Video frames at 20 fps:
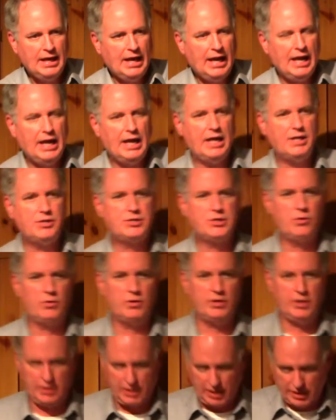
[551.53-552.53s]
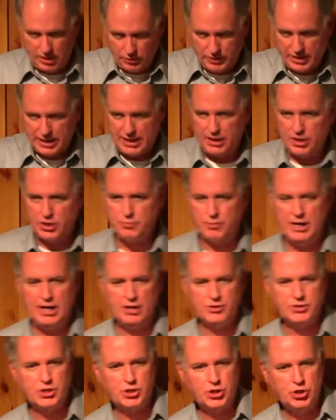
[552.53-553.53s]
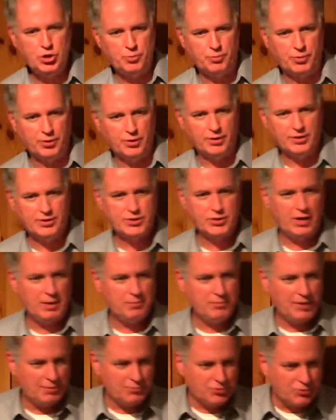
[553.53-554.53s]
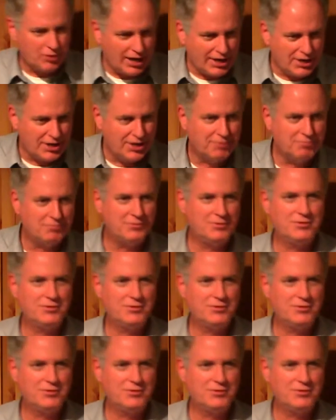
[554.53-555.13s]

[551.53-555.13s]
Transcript: And, so I know the English pronounce it Cooper, so I'm, I'm trying to,